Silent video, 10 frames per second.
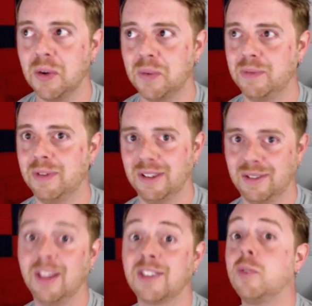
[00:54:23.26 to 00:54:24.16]
is
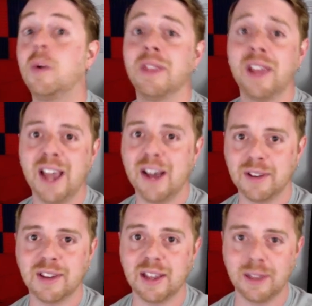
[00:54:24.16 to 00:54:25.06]
listen to what they have to
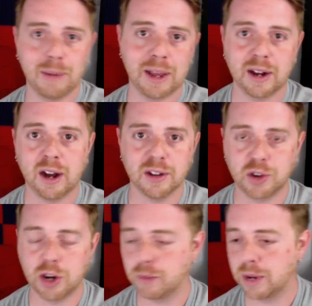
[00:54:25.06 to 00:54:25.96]
say and then make an honest
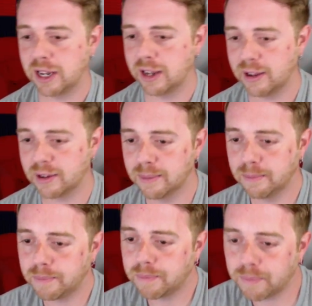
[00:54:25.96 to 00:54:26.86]
judgment, I guess.
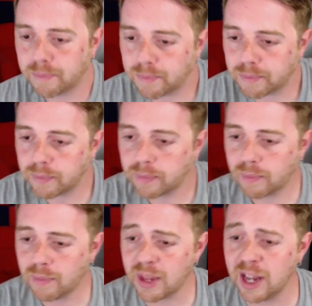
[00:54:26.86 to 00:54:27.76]

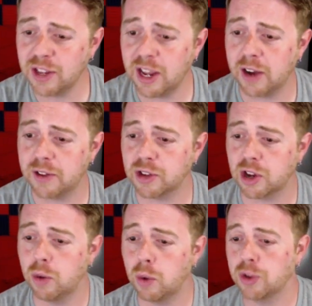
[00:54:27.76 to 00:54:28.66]
Is the Oculus
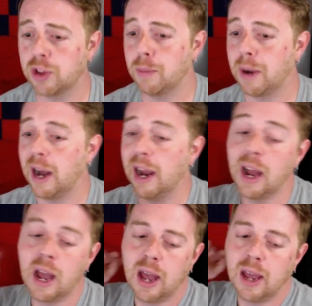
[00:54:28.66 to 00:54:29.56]
Go worth to buy?
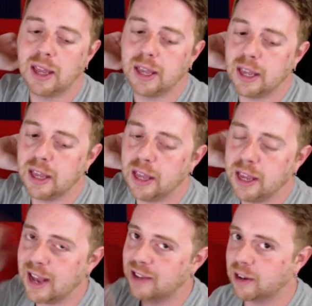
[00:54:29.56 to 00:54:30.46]

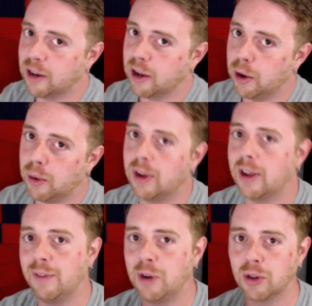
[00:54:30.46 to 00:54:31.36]
Yes and no.
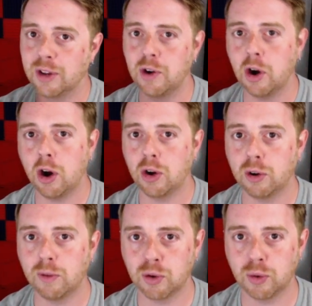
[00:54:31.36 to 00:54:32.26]
If you're looking for a
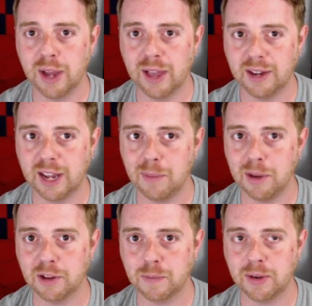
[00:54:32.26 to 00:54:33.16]
hardcore virtual reality gaming
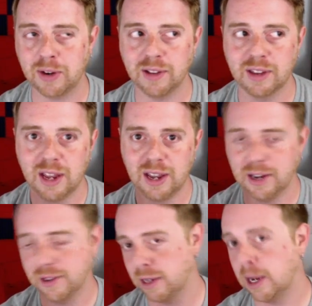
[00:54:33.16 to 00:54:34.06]
experience, it
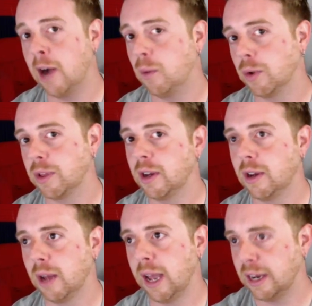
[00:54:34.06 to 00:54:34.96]
is not worth it.
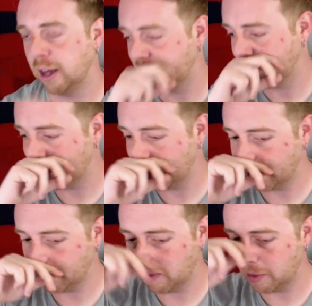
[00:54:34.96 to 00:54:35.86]
And I say that
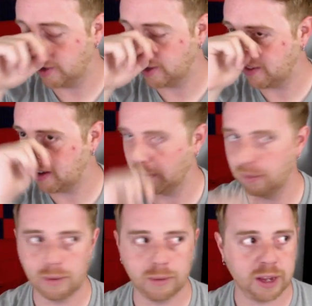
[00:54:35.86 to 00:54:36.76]
simply because
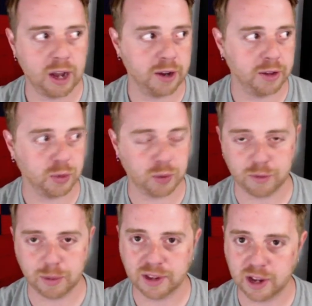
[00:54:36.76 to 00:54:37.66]
having the Oculus
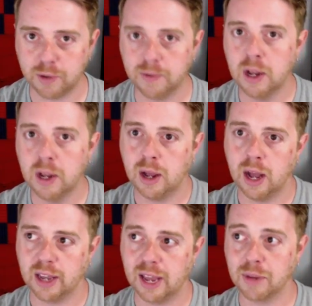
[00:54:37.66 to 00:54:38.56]
Rift myself,
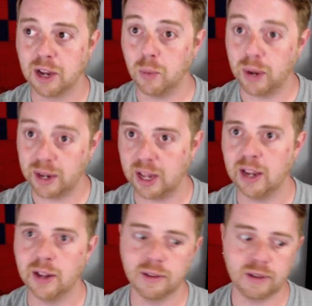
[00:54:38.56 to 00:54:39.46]
games like
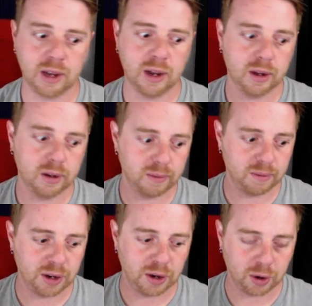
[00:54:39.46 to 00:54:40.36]
Windlands,
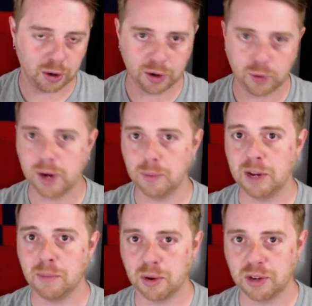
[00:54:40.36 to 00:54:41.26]
are incredibly
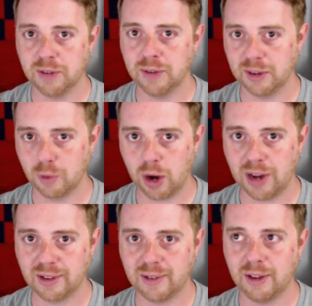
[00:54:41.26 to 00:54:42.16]
immersive and give
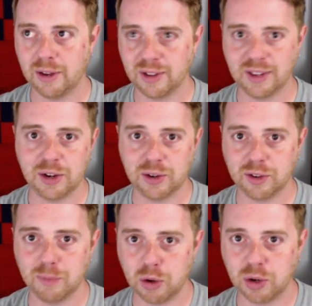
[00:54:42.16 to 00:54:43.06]
great, sensations
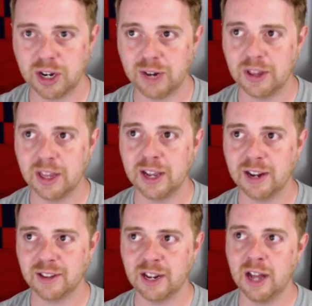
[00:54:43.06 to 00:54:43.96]
of motion and everything. And
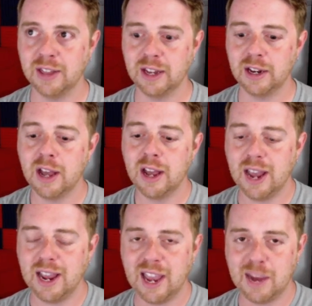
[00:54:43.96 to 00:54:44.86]
it's not that
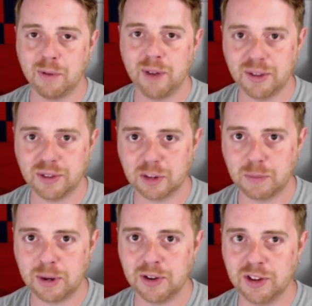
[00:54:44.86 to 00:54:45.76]
it can't provide those
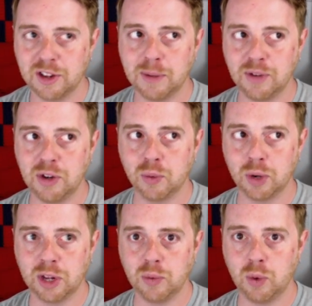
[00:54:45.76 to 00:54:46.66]
experiences, but if you
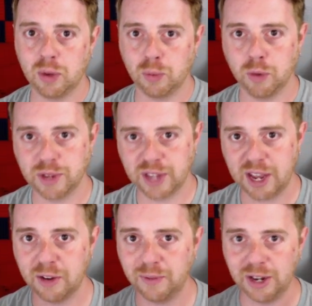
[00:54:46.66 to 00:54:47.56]
really want room
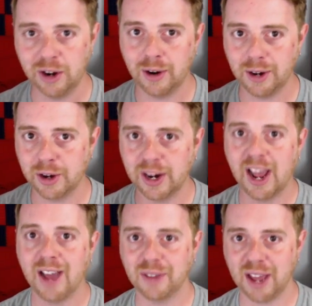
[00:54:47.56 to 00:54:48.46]
scale VR, you're going
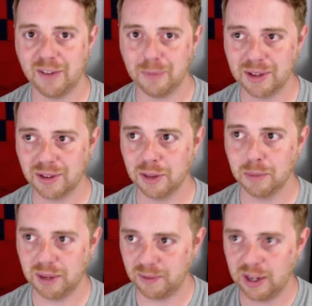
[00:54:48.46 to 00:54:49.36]
to have basically the
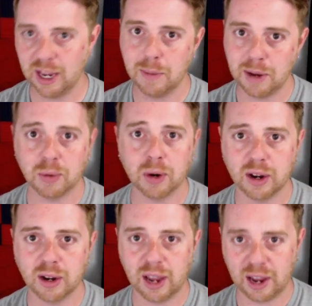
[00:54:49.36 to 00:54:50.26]
beefy gaming
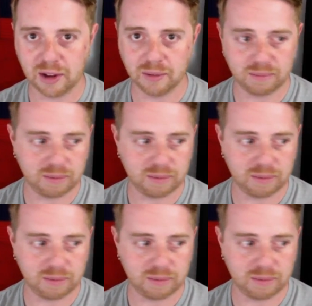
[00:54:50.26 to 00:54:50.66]
rig and,